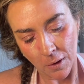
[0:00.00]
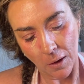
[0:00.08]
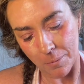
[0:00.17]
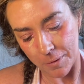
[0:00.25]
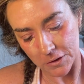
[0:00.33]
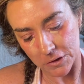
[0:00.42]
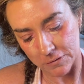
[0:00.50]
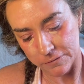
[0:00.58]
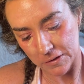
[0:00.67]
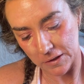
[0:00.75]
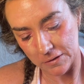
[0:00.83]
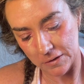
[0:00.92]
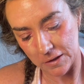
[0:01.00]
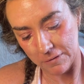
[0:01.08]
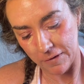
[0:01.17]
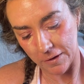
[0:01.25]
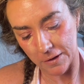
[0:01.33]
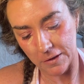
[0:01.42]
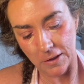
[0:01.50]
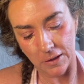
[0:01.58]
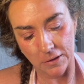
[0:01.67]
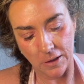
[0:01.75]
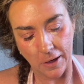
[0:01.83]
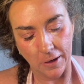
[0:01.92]
a bunch of very thin
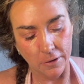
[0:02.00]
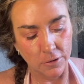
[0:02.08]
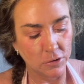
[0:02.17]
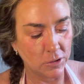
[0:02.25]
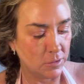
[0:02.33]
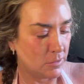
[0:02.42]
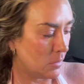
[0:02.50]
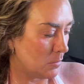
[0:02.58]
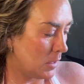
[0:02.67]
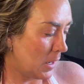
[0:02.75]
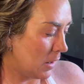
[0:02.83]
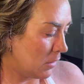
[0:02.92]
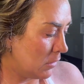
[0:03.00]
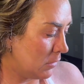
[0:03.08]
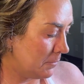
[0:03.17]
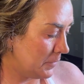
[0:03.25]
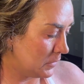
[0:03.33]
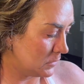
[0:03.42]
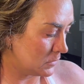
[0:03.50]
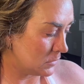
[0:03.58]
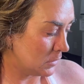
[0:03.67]
layers, and someone at home is